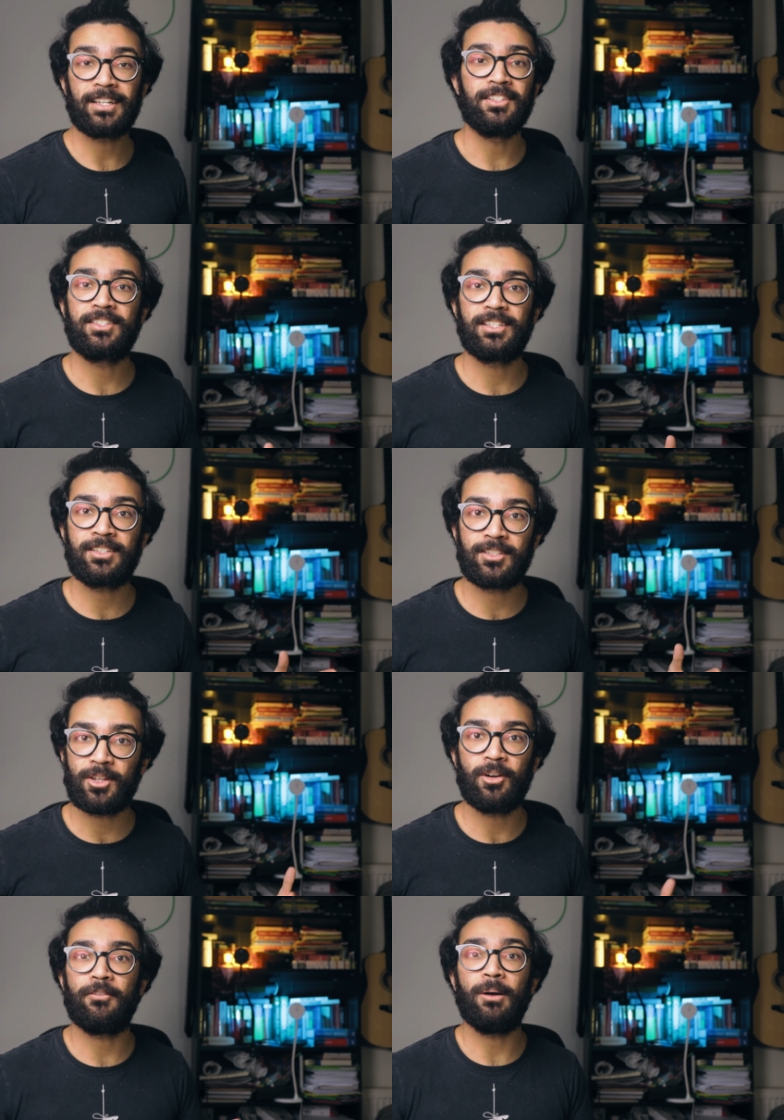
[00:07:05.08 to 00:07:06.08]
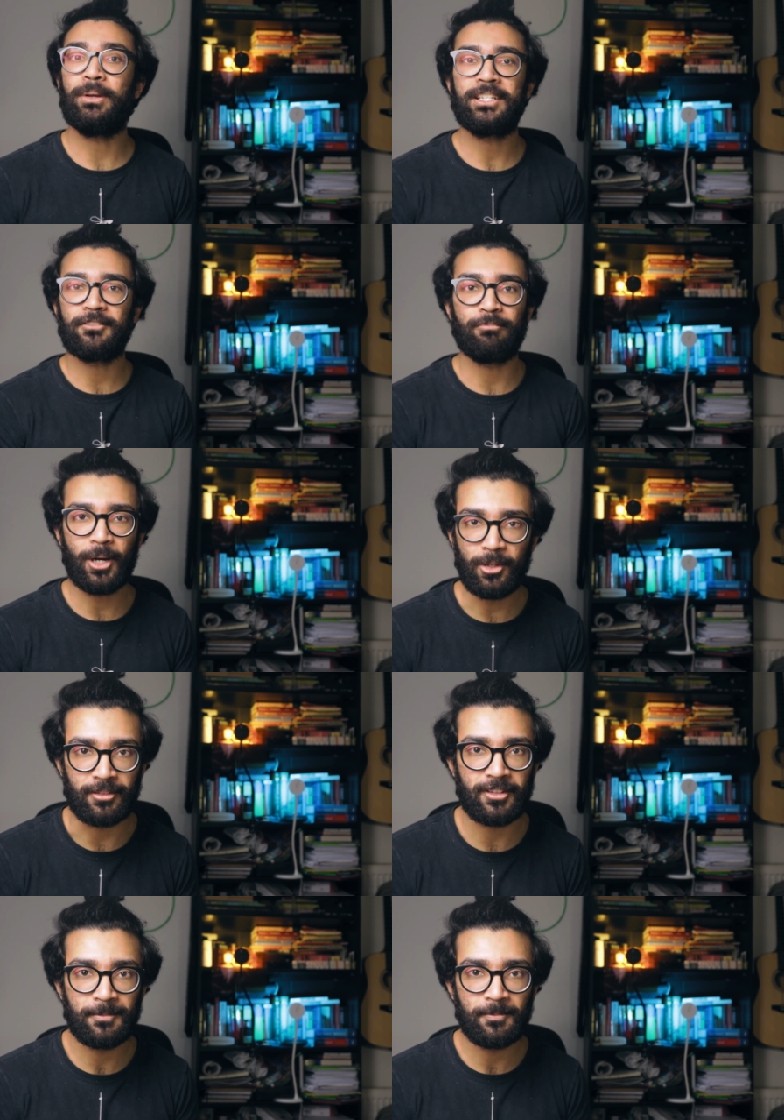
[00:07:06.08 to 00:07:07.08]
that consists of a bit of
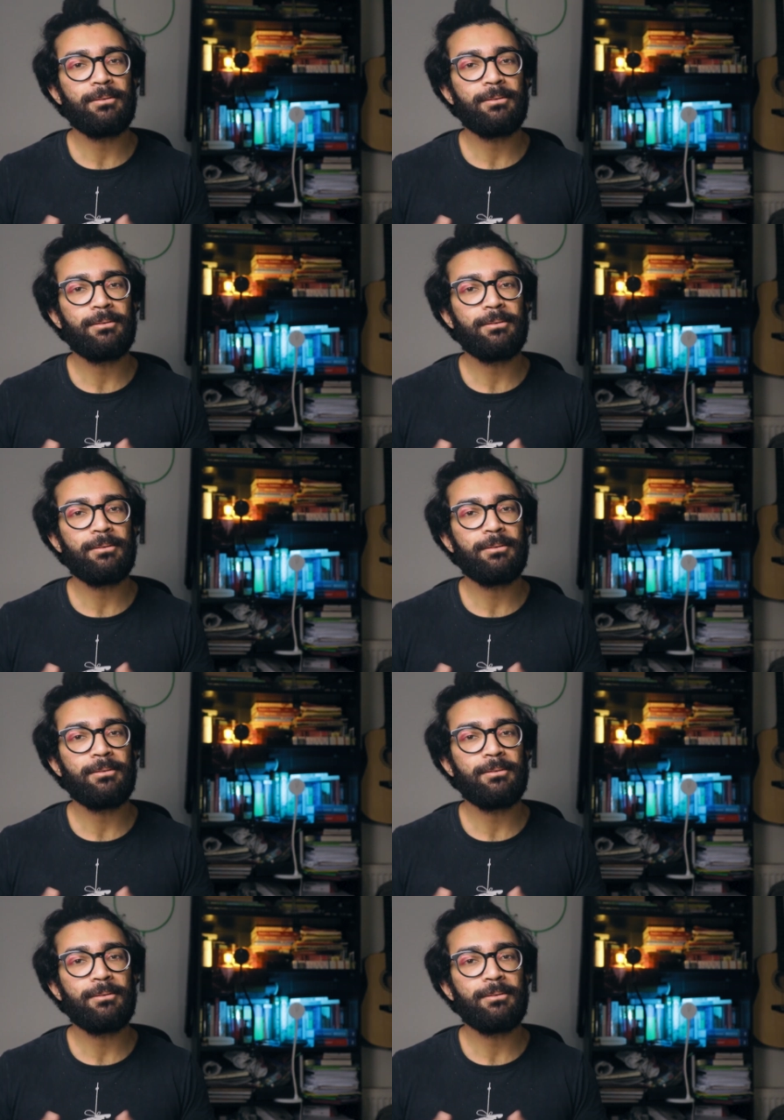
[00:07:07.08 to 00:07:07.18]
both.